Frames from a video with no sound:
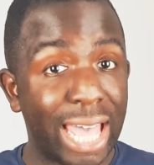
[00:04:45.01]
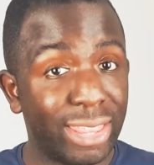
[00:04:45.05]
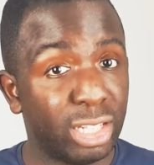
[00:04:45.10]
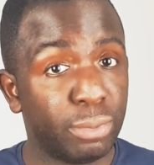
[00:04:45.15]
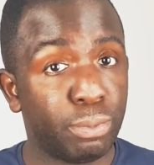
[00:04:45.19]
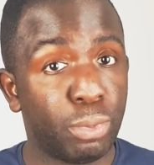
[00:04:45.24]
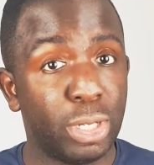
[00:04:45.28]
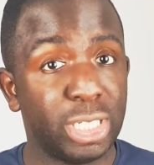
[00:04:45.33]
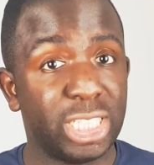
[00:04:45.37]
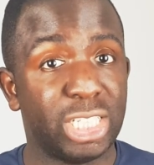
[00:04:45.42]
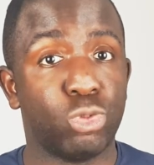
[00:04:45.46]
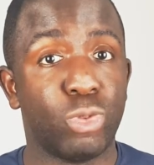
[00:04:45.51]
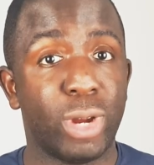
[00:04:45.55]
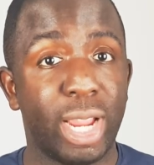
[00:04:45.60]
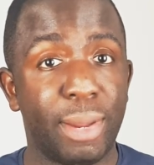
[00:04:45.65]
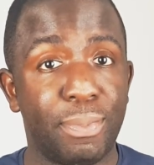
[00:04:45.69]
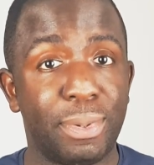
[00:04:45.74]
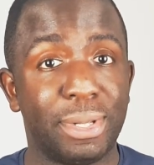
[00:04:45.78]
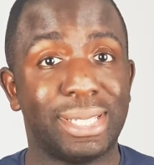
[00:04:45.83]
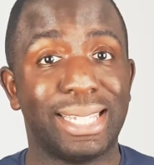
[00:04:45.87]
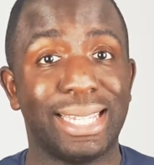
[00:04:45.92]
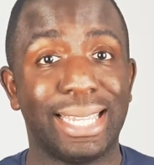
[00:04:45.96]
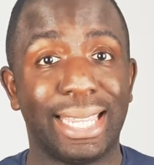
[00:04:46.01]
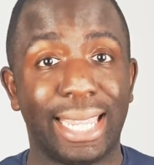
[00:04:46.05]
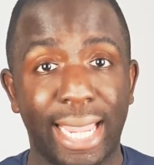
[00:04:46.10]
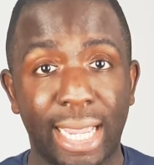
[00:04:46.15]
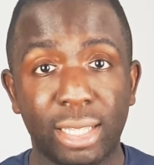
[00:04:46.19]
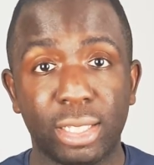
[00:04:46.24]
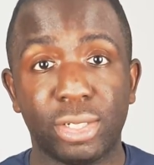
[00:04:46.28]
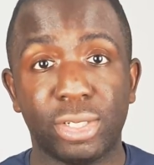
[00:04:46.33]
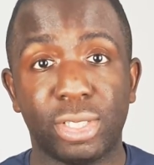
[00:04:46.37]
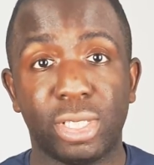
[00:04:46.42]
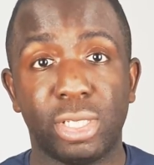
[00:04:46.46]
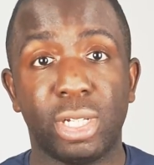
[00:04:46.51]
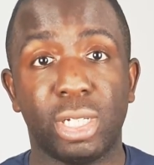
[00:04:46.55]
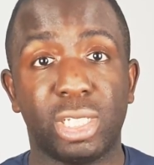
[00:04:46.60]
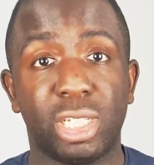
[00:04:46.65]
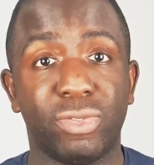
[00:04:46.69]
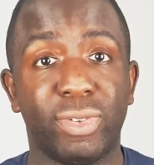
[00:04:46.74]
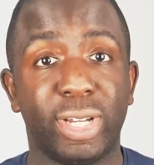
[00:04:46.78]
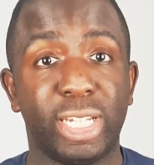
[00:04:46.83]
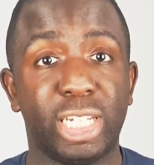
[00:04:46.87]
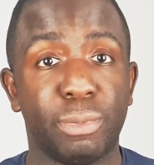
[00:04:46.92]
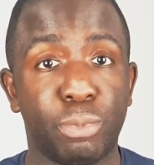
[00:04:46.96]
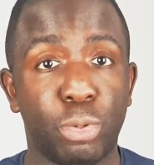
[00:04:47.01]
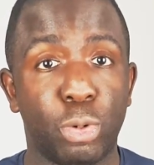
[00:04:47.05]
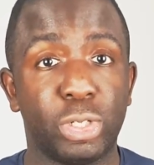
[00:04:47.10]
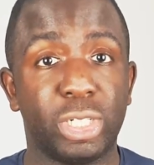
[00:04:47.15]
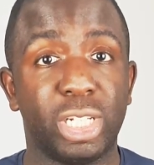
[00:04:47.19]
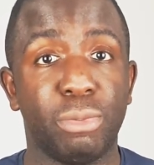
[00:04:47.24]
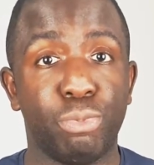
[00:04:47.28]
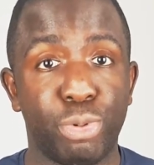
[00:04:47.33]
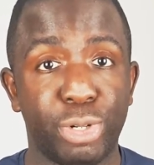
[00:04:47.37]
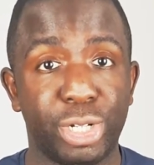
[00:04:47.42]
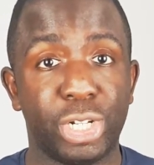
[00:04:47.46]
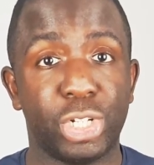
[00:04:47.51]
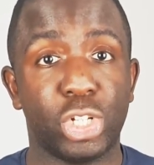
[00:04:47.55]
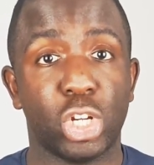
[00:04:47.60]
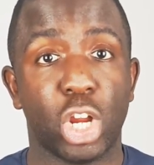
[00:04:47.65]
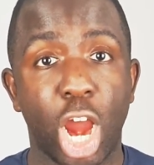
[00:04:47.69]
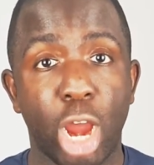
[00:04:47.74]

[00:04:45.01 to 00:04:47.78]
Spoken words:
they'll point to rapists and killers to justify deporting British